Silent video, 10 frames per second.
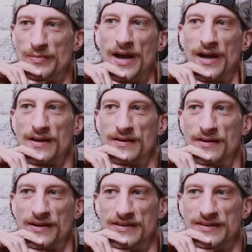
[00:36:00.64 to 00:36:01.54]
back,
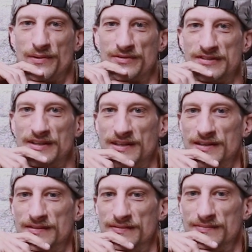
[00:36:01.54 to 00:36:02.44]
I can now
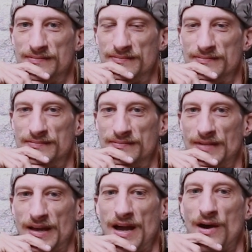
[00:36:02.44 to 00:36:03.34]
see
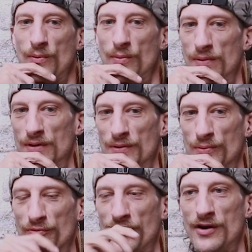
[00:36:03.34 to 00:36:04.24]
how,
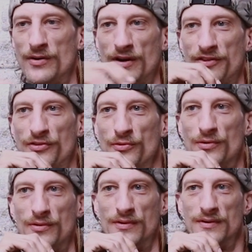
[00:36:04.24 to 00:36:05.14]
although I
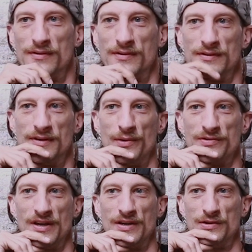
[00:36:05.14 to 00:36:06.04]
thought I
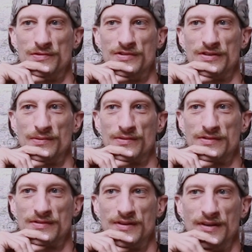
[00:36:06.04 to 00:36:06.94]
was getting good
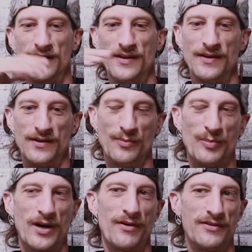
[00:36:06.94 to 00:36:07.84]
results,
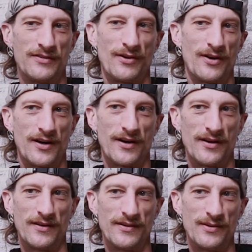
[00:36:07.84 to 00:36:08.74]
bar is a lot
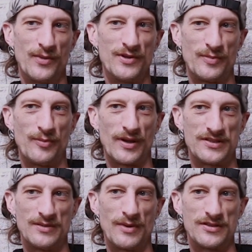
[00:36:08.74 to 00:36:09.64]
higher than most people
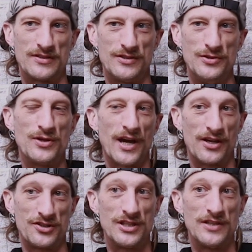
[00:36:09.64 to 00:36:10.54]
actually imagine. You
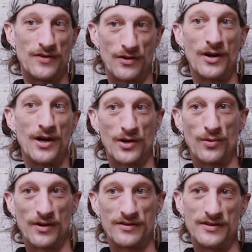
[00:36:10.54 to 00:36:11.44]
can achieve a lot higher
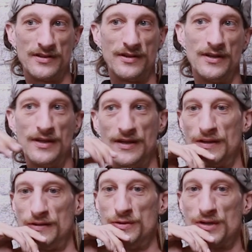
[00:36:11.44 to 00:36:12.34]
quality.
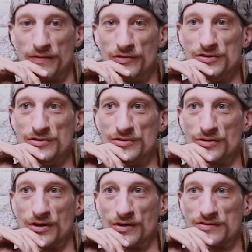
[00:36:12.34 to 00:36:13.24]
You can reduce your
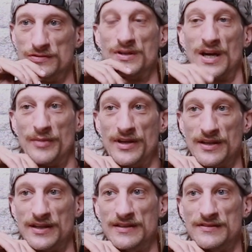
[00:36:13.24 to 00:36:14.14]
costs. You can make
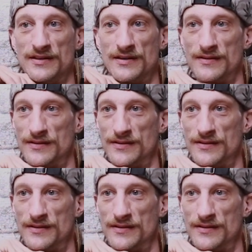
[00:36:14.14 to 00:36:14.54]
it easier.